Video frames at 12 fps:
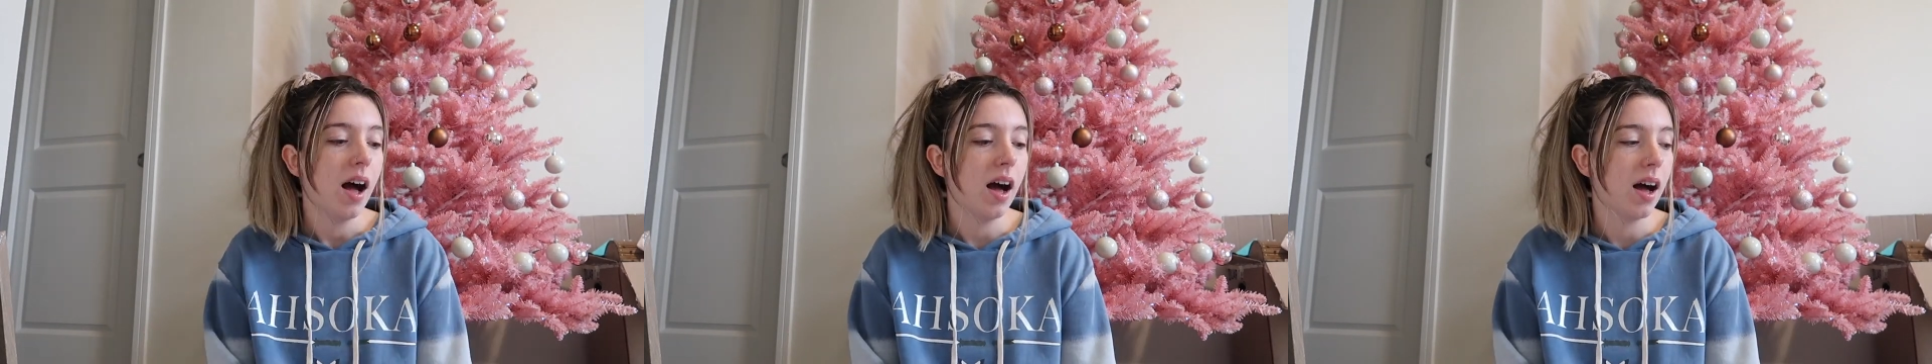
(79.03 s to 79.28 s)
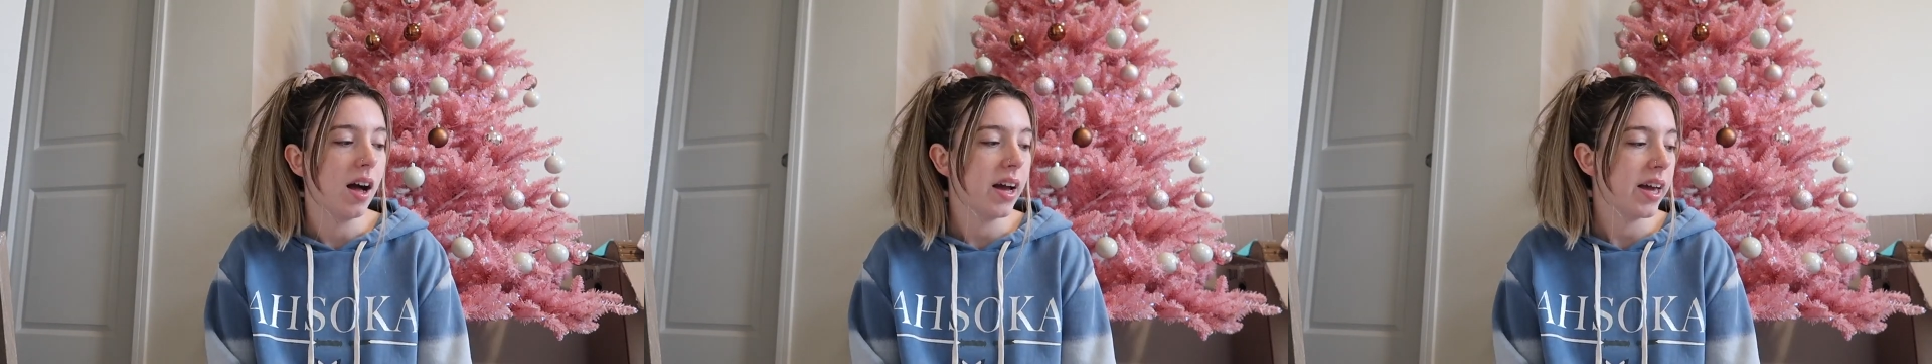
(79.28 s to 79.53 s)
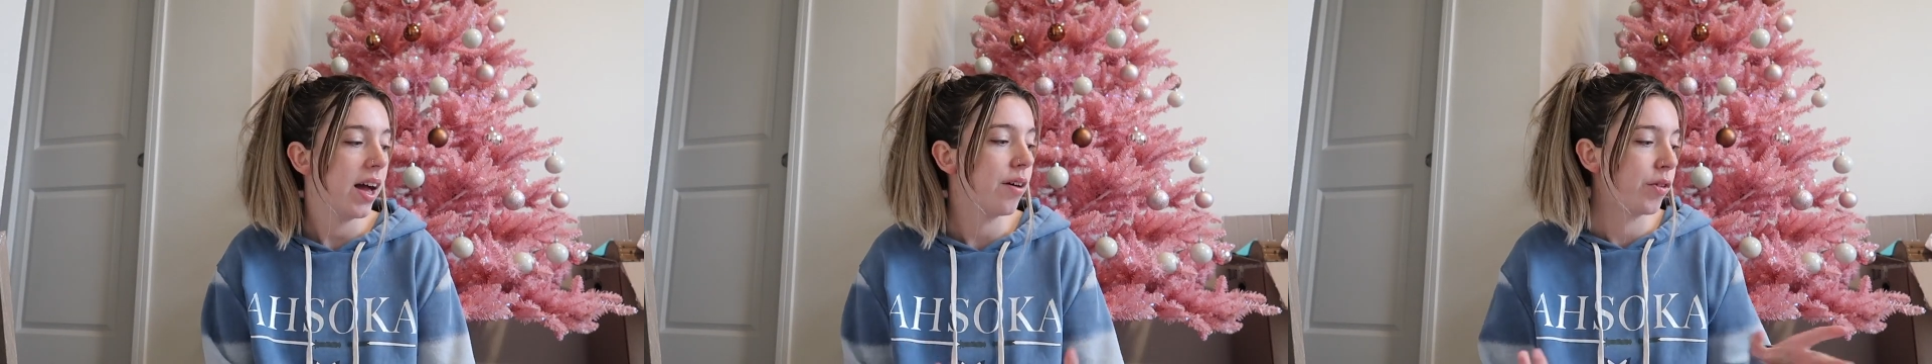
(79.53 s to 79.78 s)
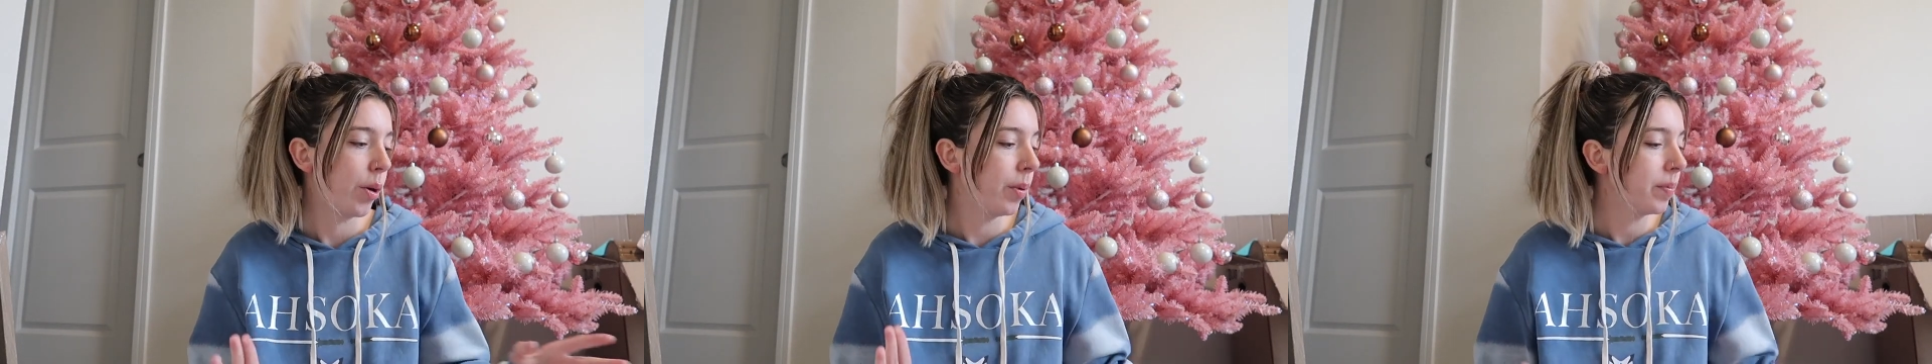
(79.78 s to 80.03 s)
I
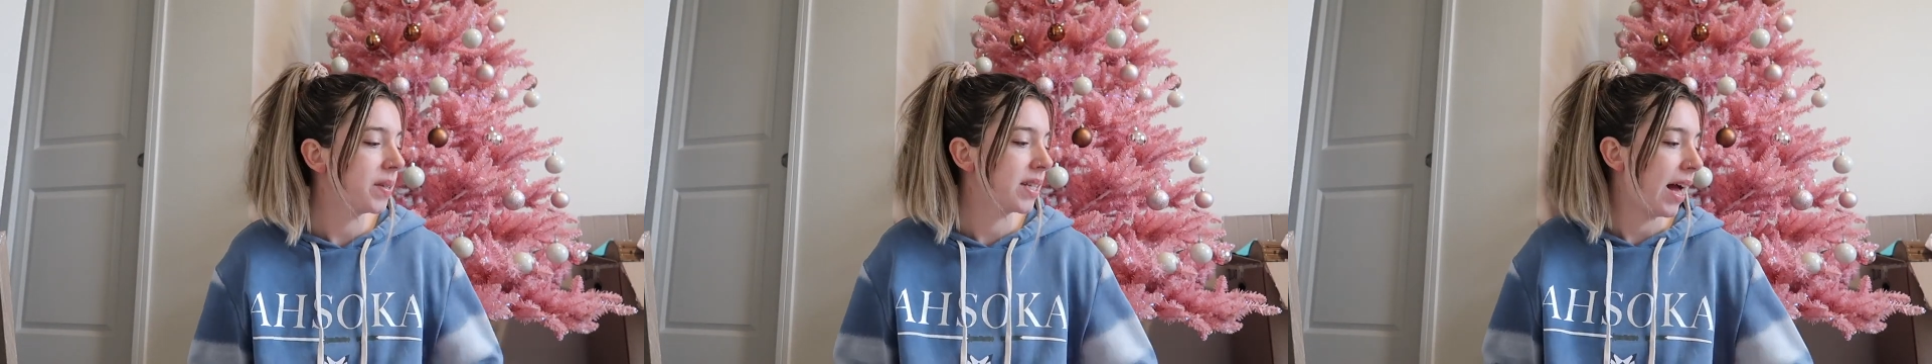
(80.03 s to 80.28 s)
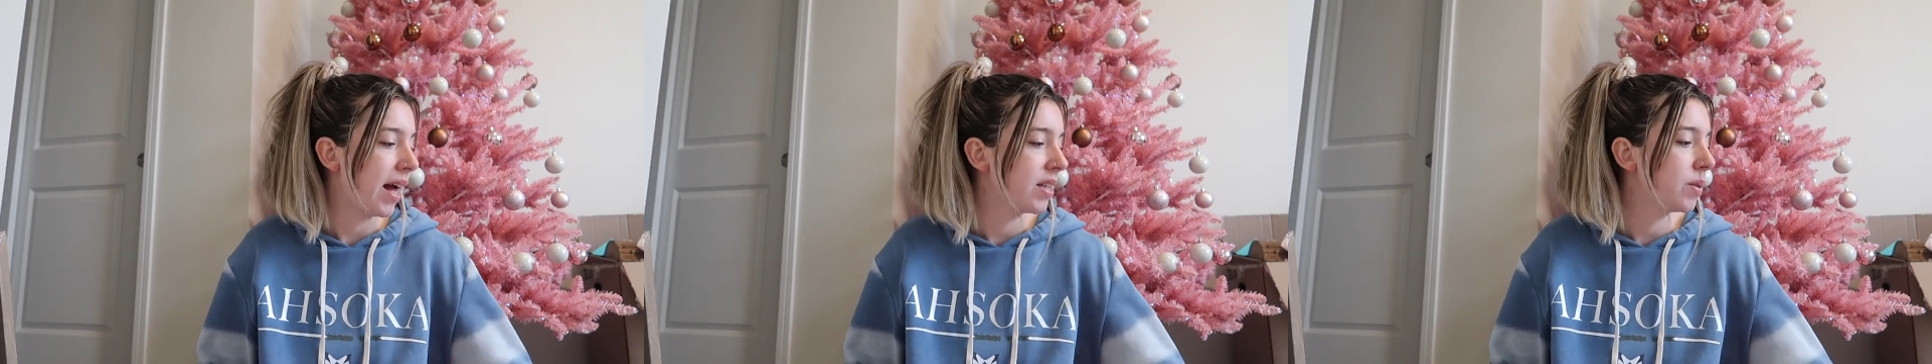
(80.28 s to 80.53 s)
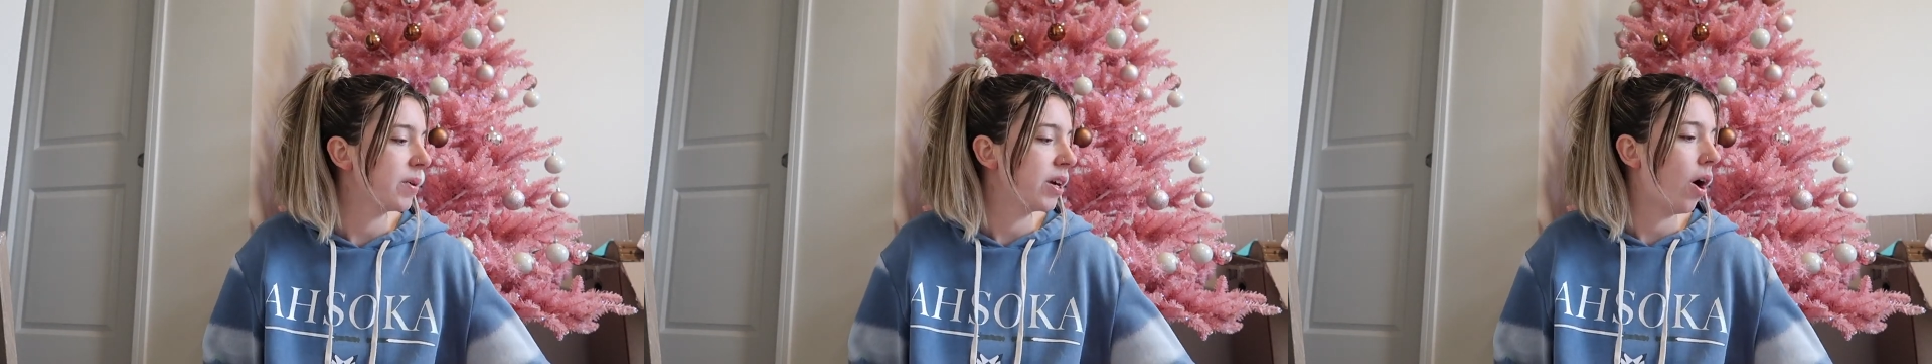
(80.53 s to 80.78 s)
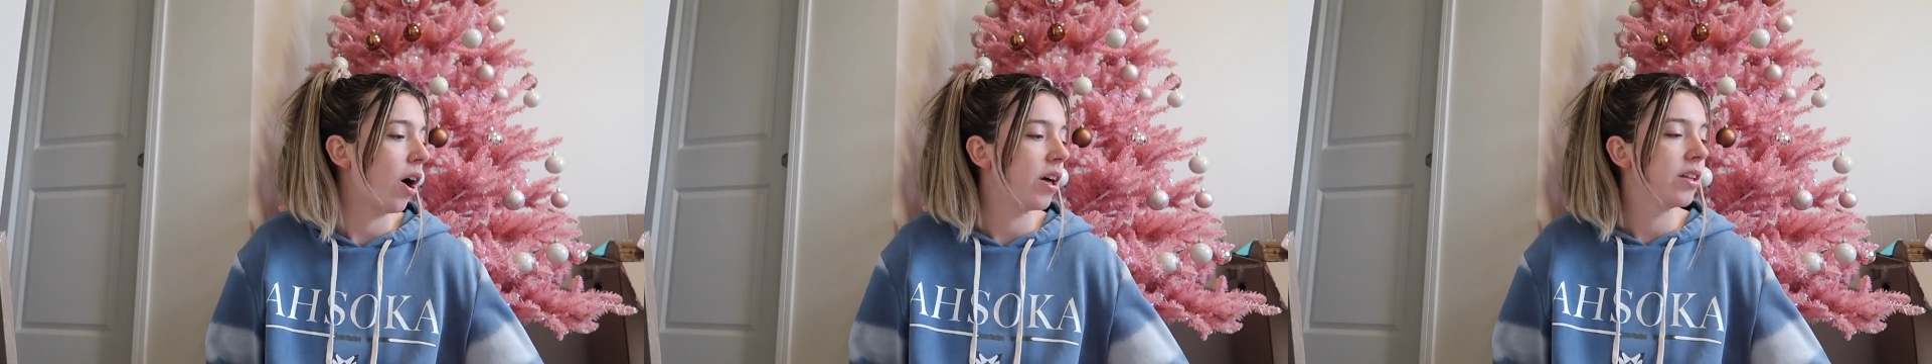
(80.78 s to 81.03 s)
have come upstairs
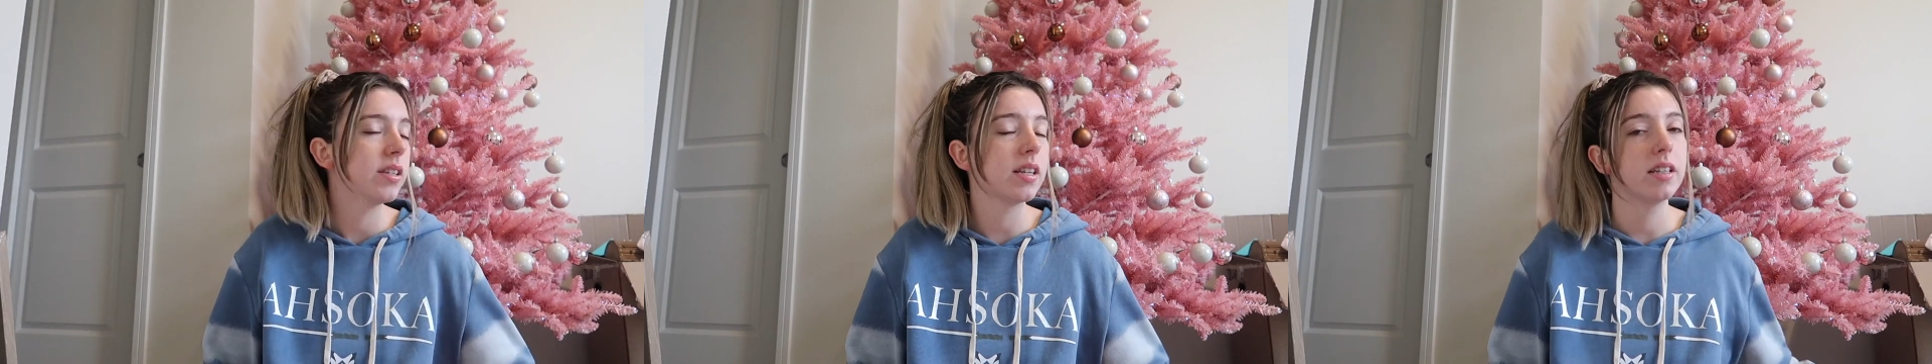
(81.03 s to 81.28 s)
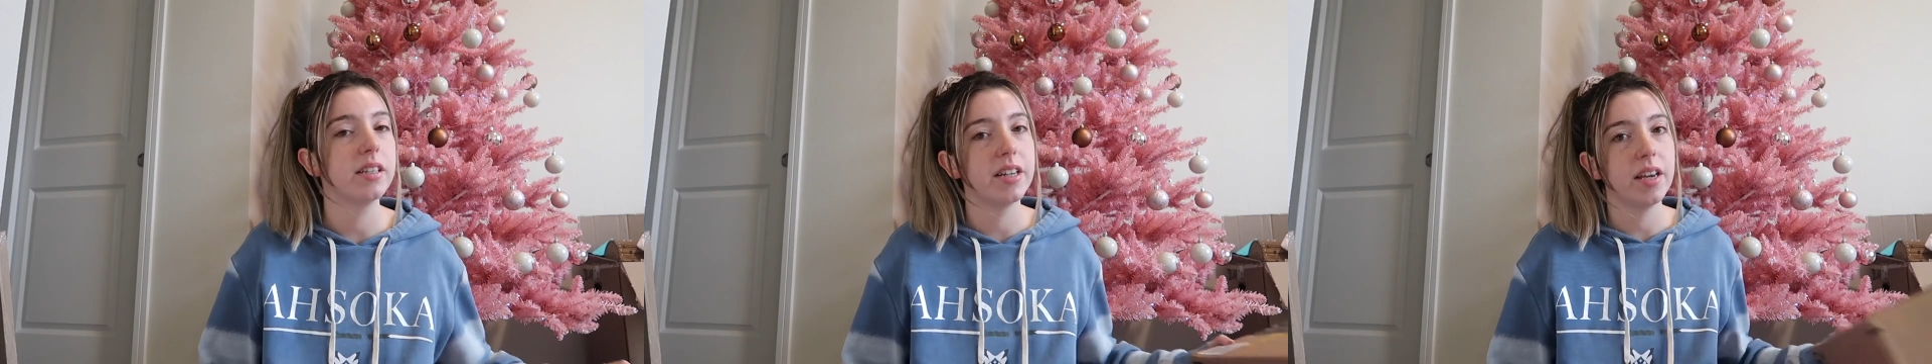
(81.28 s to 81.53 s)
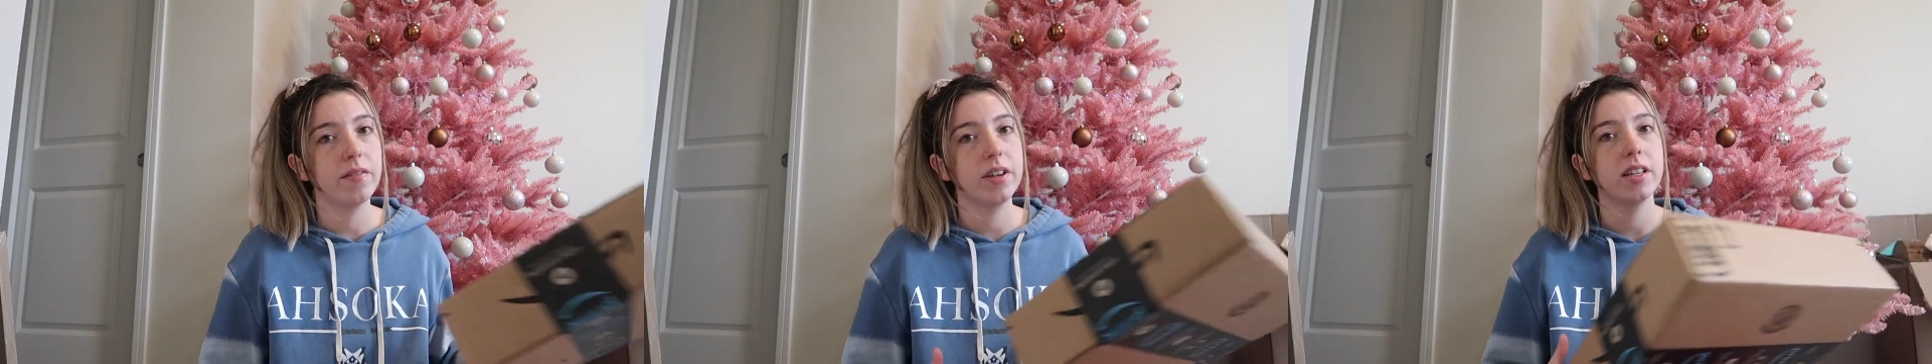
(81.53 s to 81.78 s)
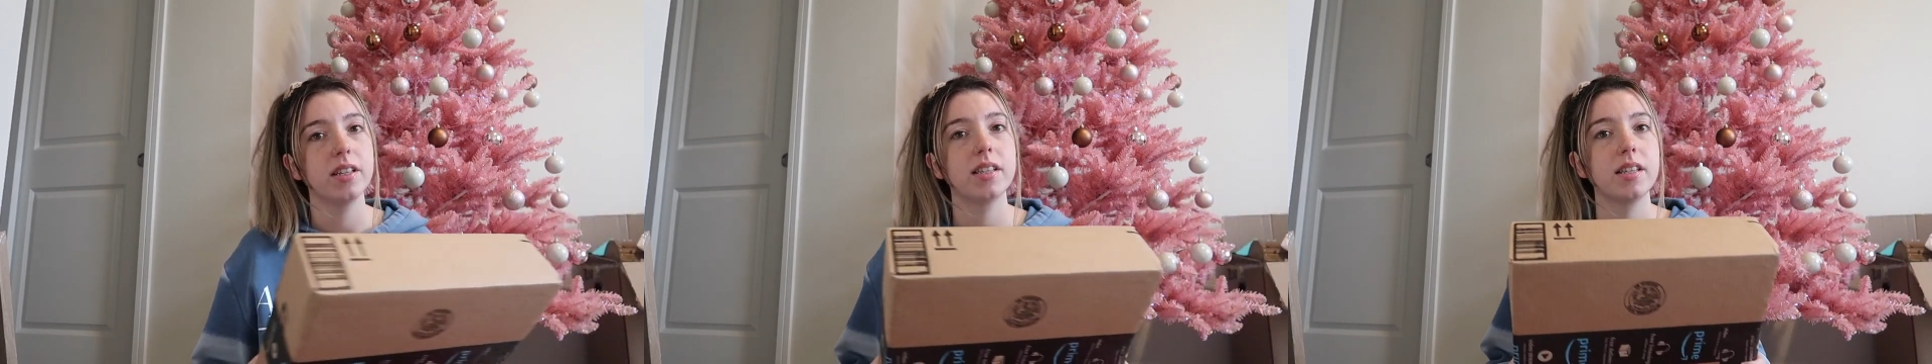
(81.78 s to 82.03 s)
because
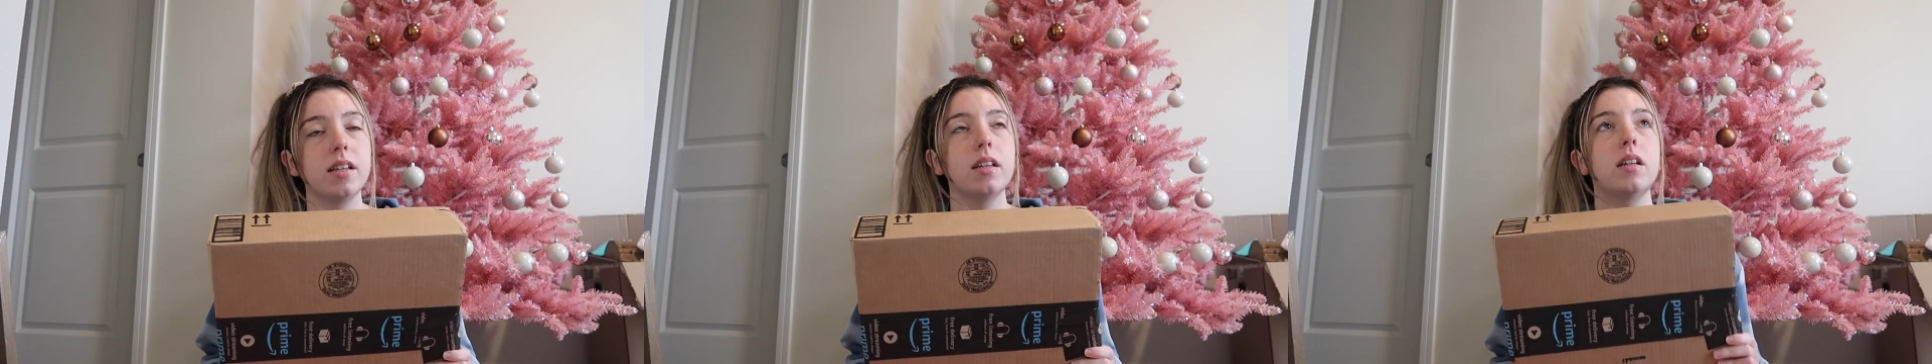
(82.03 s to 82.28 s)
David's